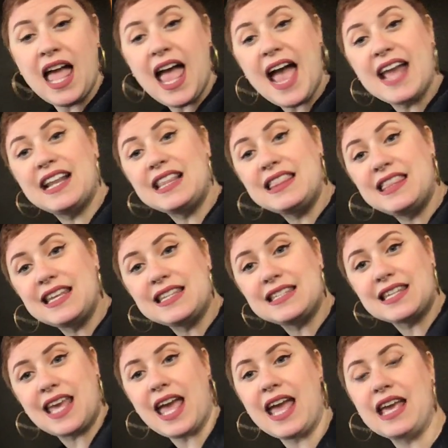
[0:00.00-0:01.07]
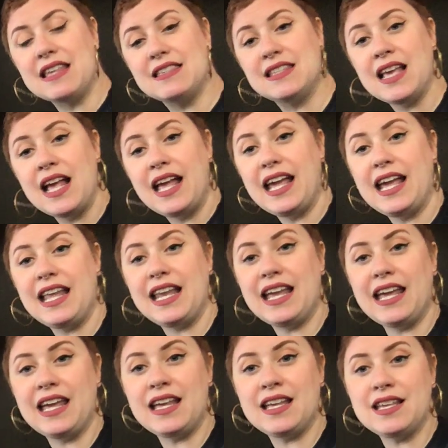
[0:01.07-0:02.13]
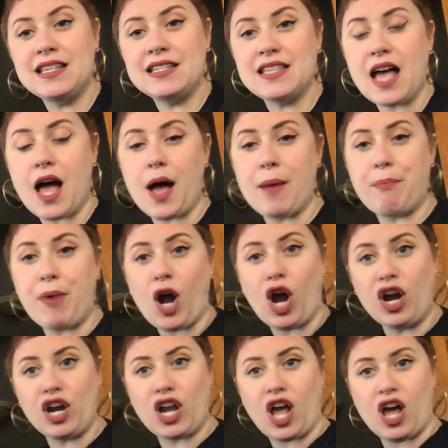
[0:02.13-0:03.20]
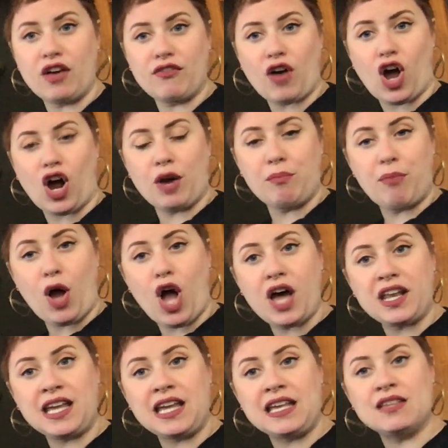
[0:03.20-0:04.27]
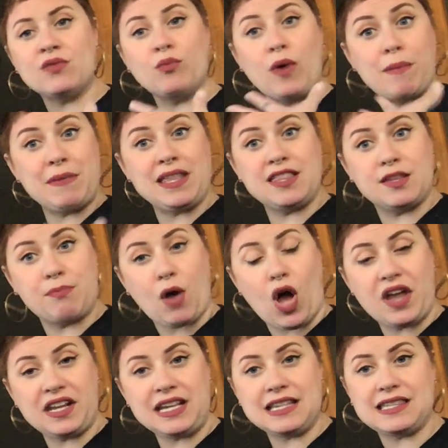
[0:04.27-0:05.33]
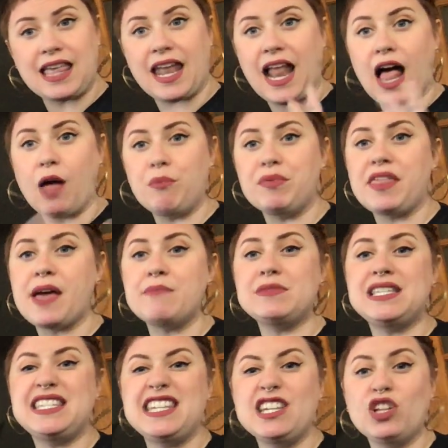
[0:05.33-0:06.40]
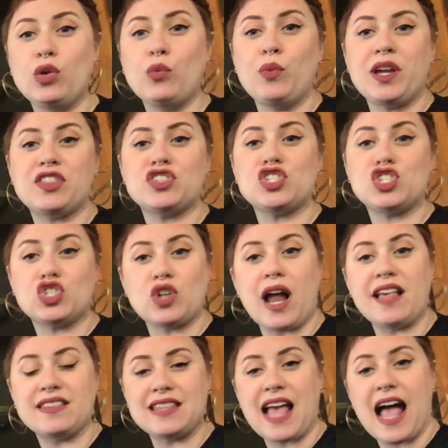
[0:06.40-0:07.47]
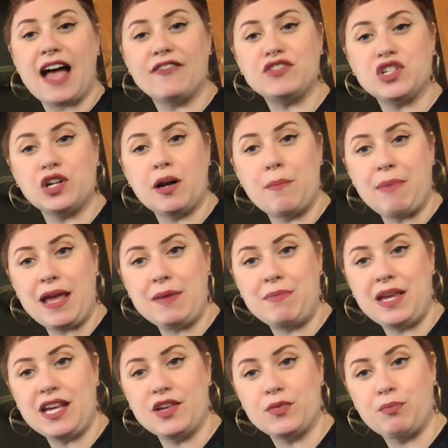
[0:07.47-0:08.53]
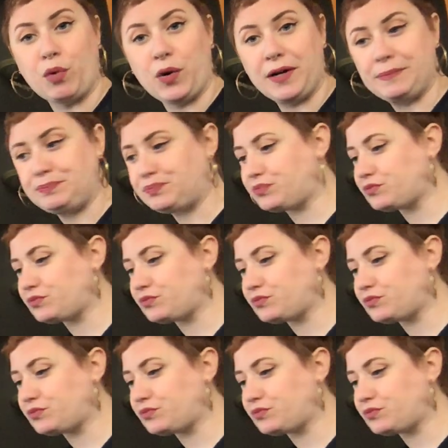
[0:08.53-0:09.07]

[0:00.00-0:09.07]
And in this case, it is a part of our bodies, women's bodies, that help them deal with stress after a baby is born.